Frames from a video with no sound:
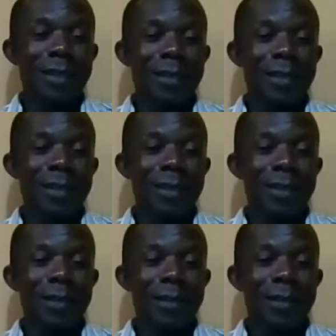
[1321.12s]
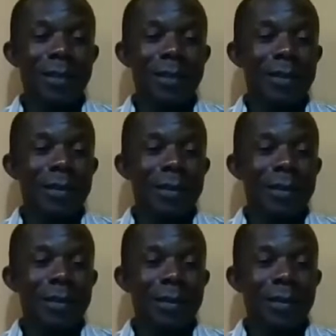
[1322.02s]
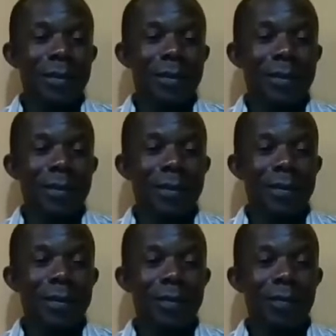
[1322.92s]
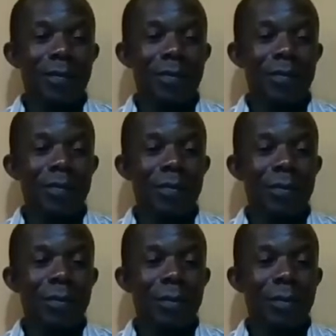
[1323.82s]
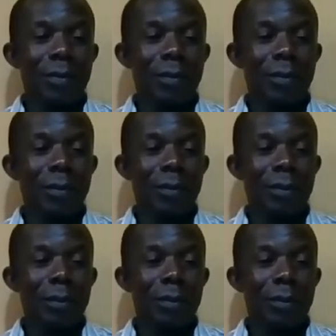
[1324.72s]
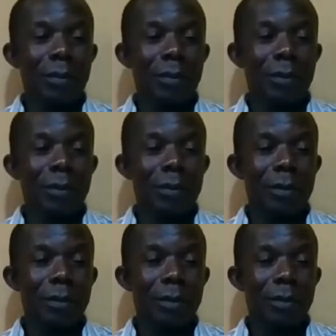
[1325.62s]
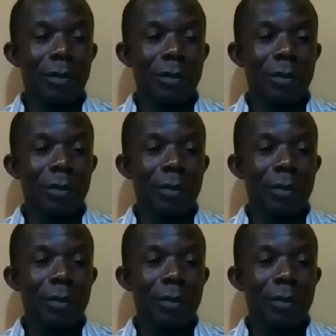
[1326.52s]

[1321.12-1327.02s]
The person shown says nothing.